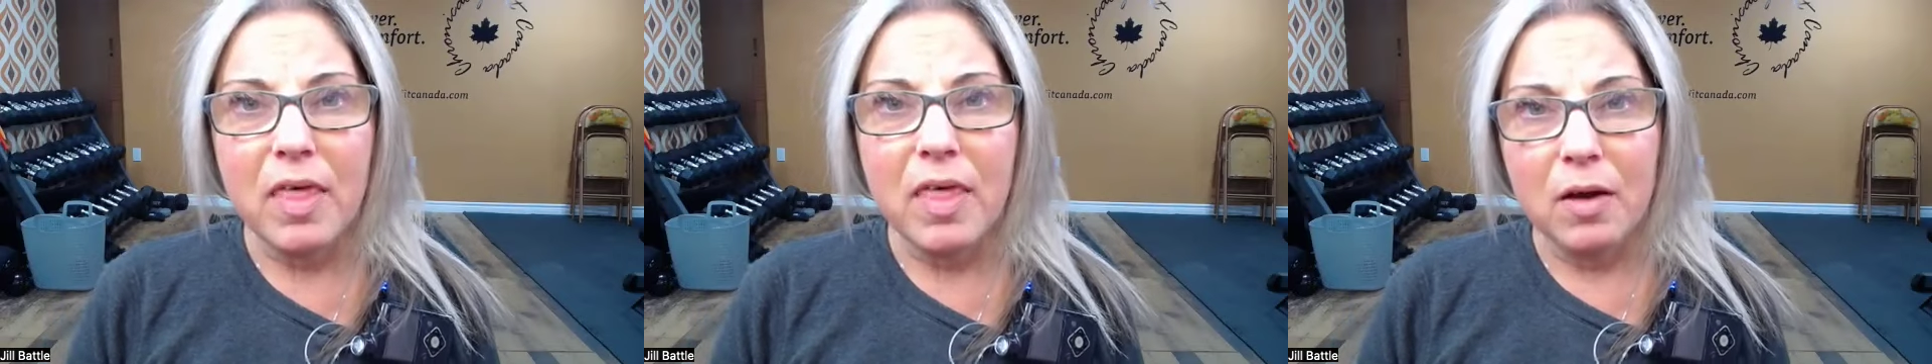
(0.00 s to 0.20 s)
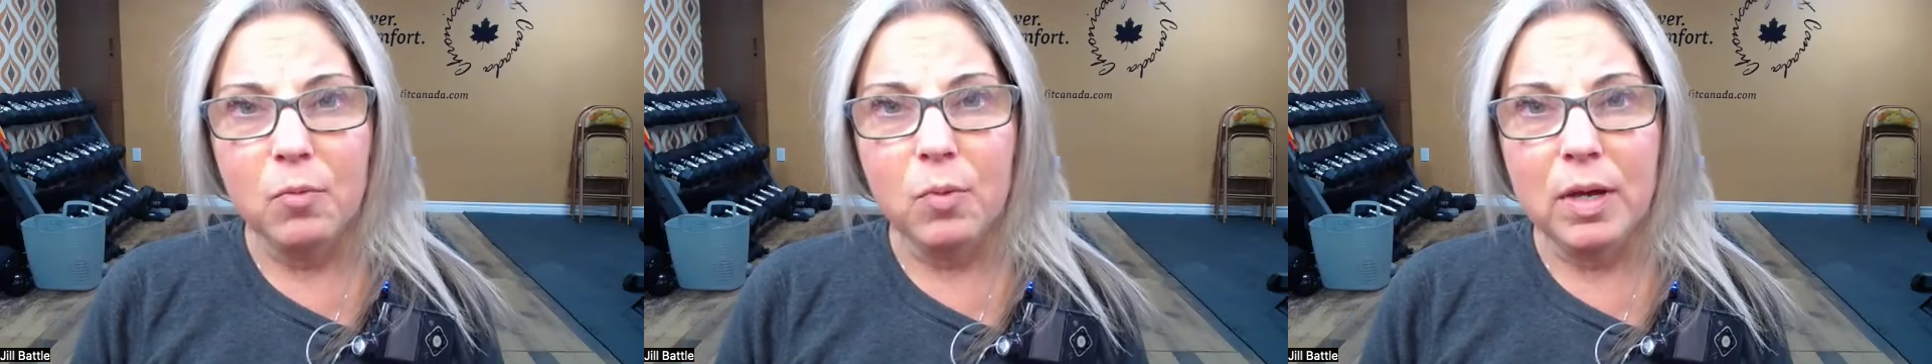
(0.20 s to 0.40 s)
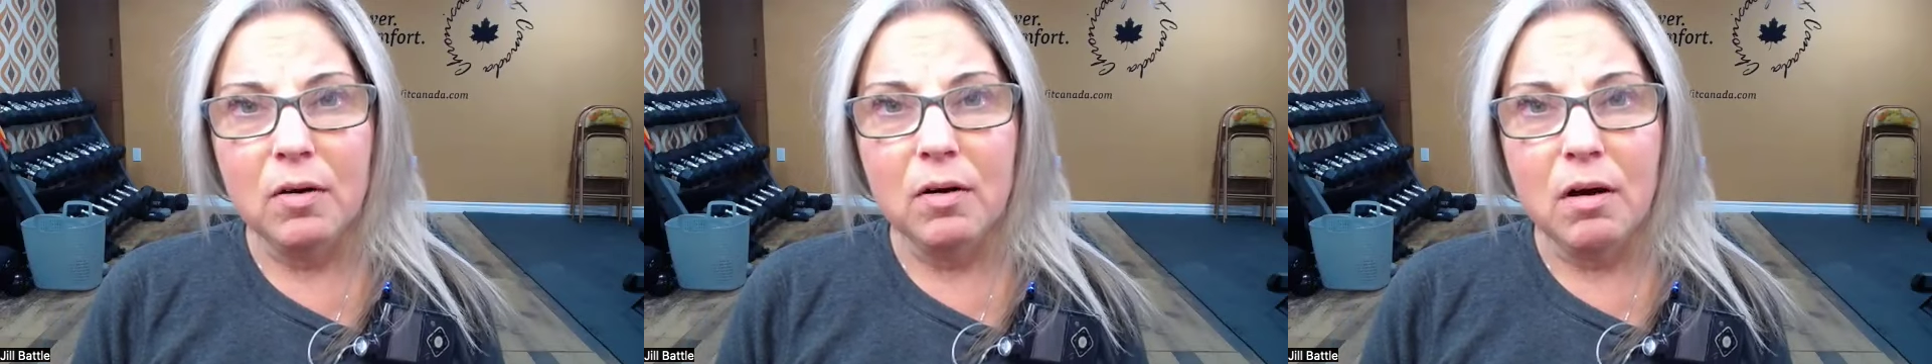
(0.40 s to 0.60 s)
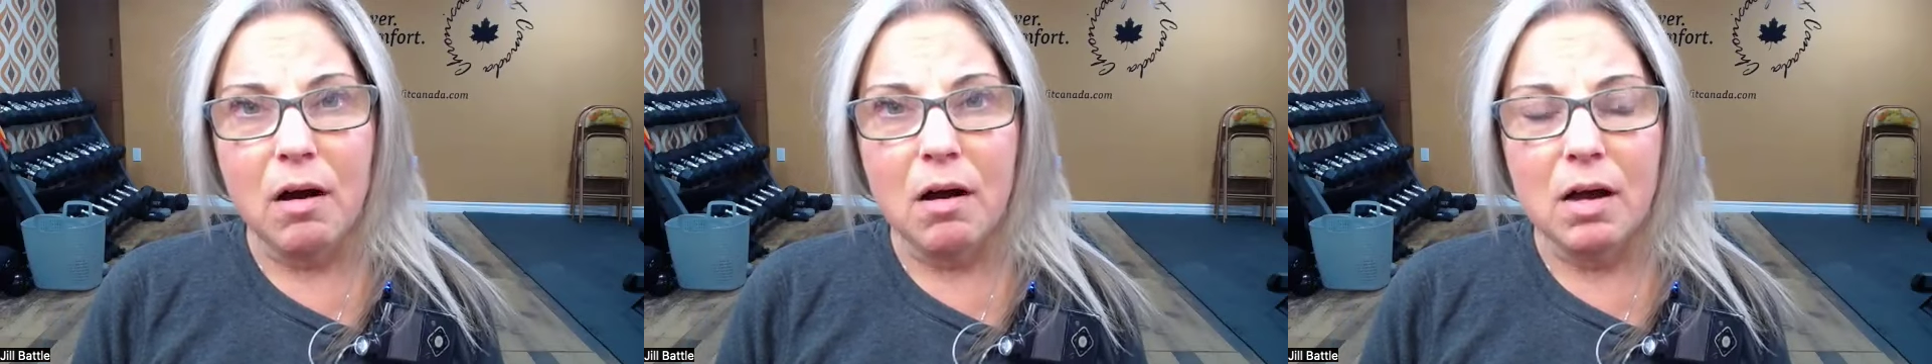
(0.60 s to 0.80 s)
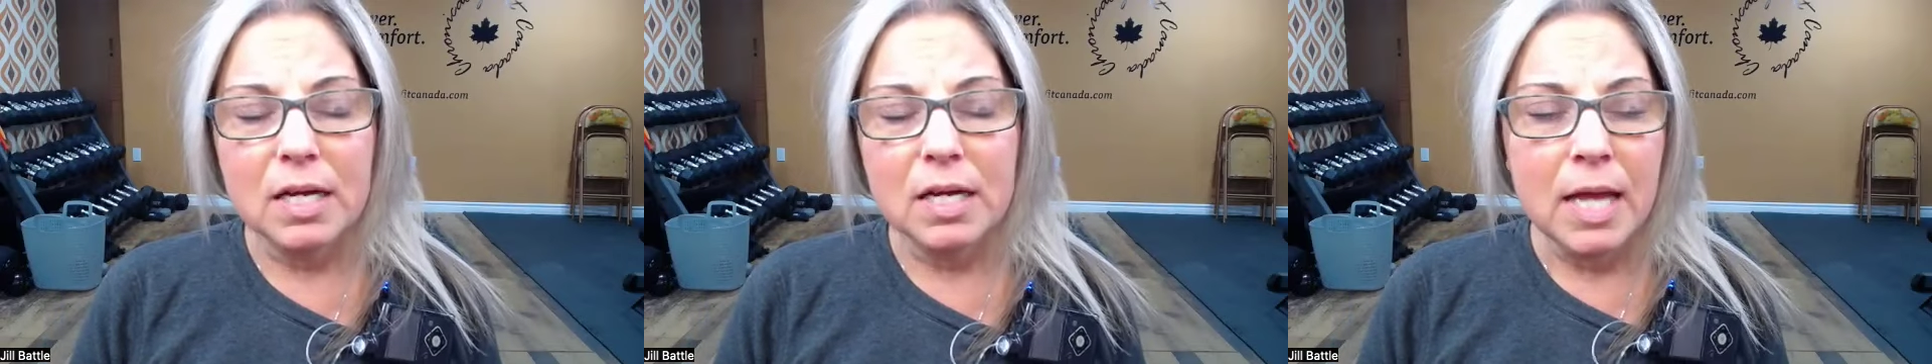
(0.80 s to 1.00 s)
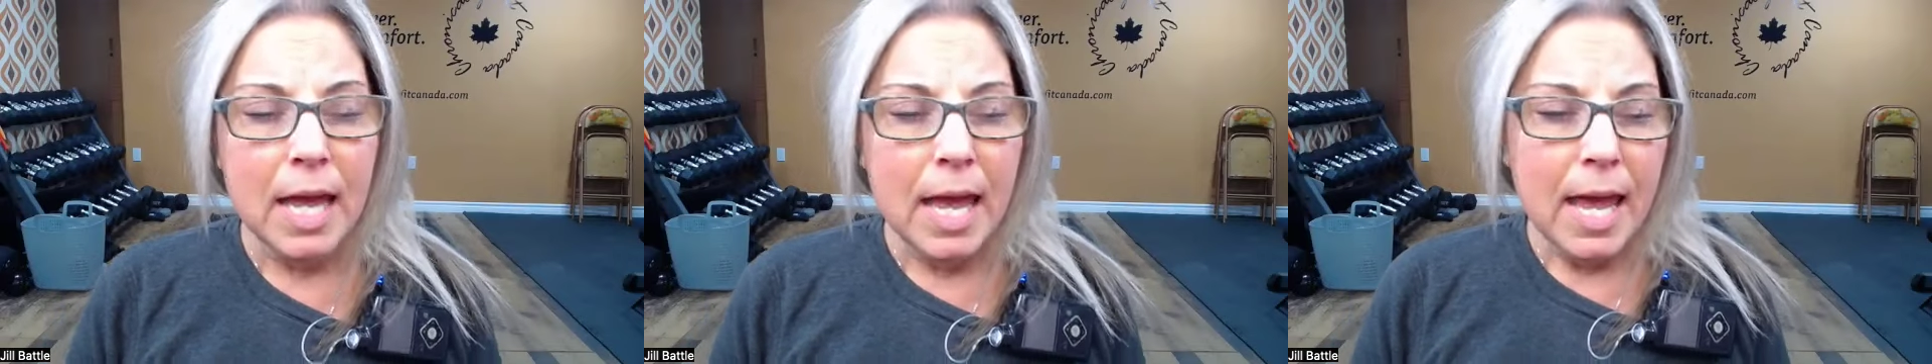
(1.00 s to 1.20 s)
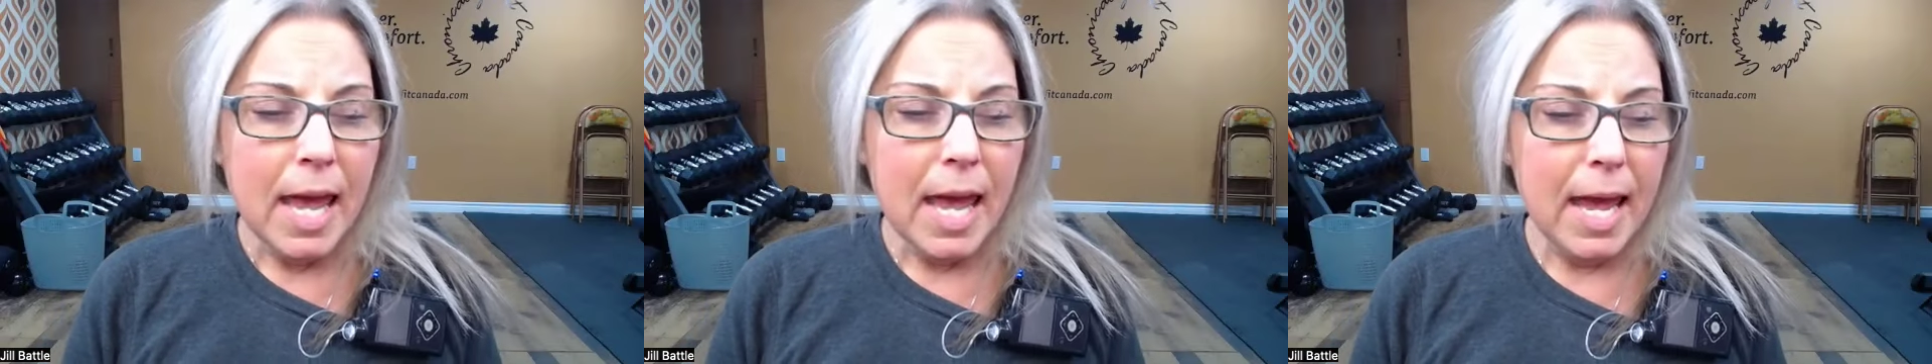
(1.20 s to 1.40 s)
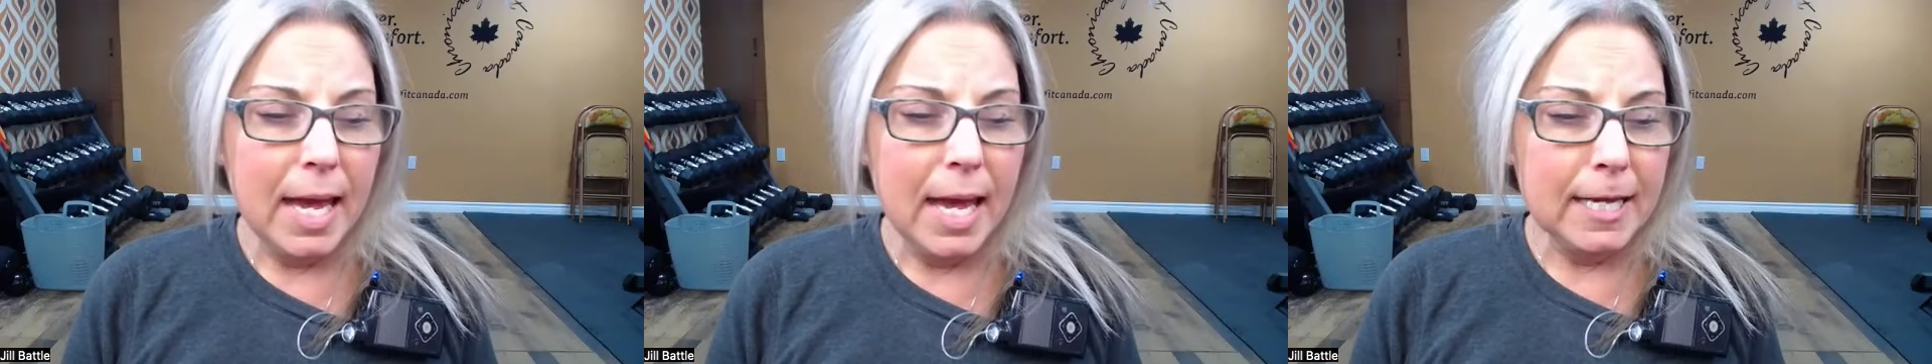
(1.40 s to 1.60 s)
that we are on.
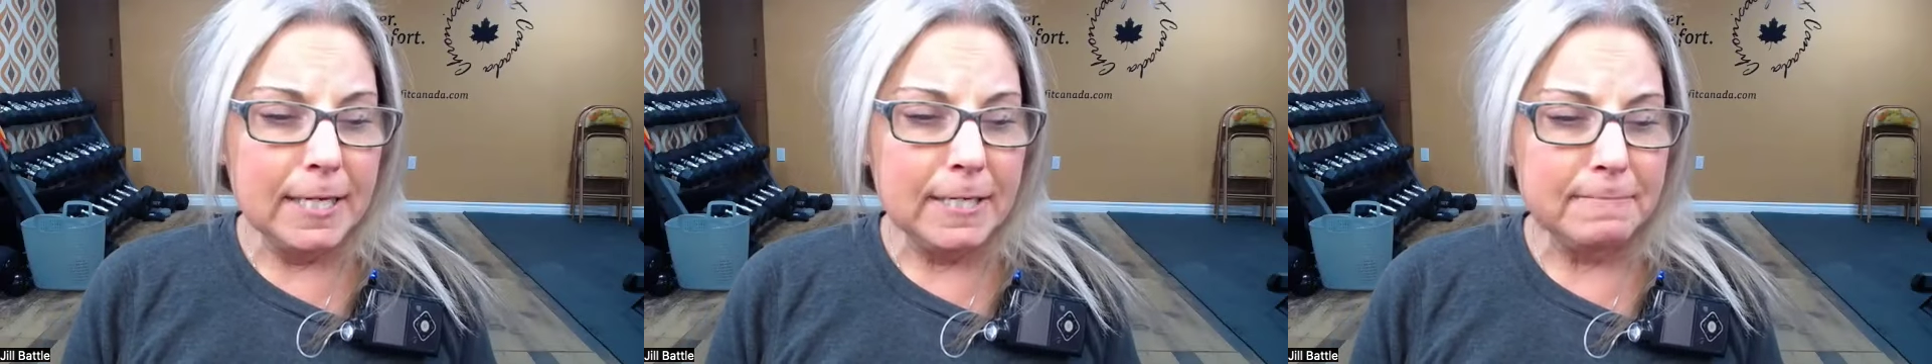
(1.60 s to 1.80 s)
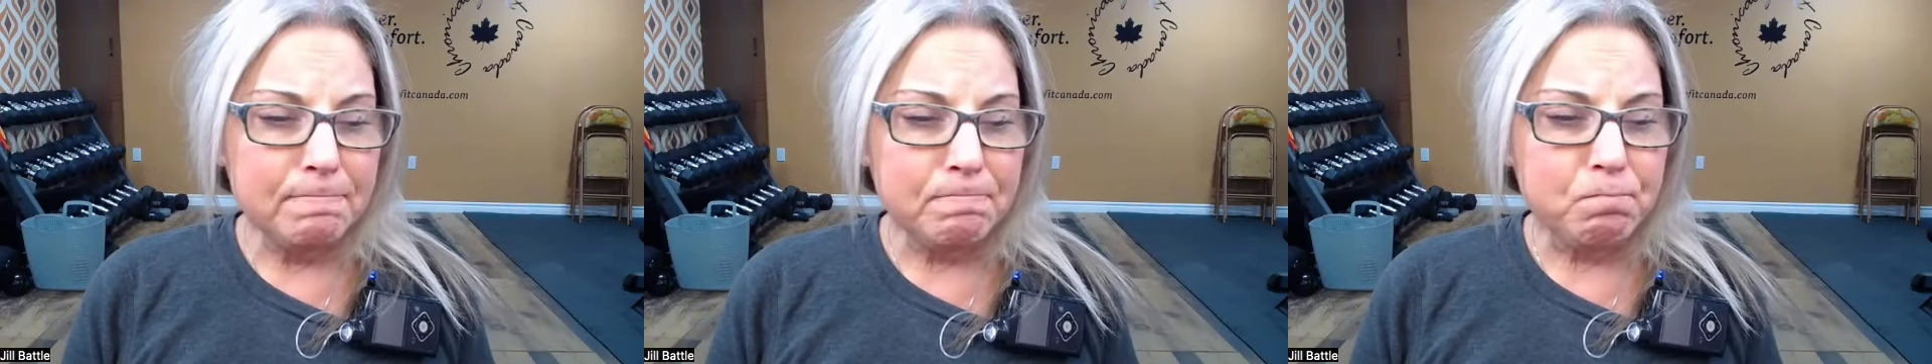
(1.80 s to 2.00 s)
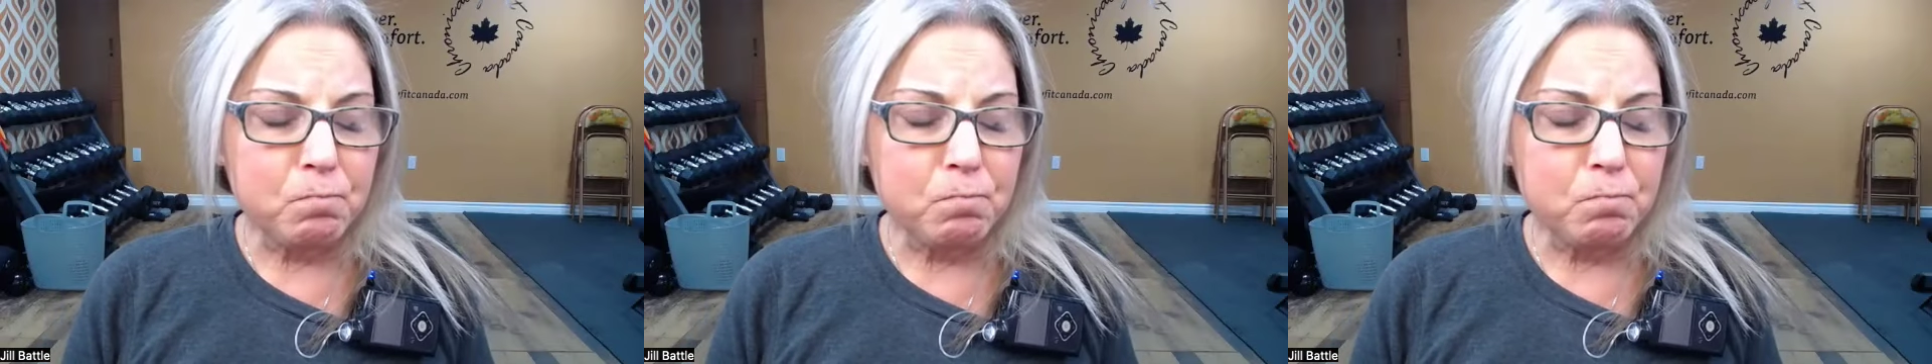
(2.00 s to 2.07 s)
And,